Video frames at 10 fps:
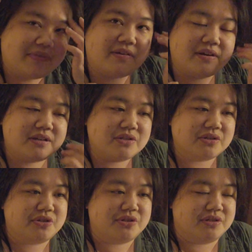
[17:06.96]
There is
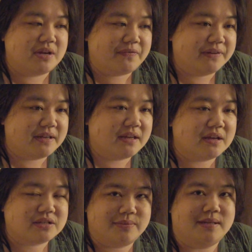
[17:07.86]
definitely
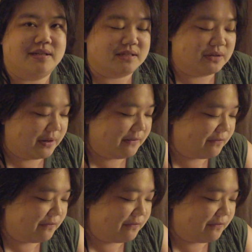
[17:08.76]
a sweetness to it,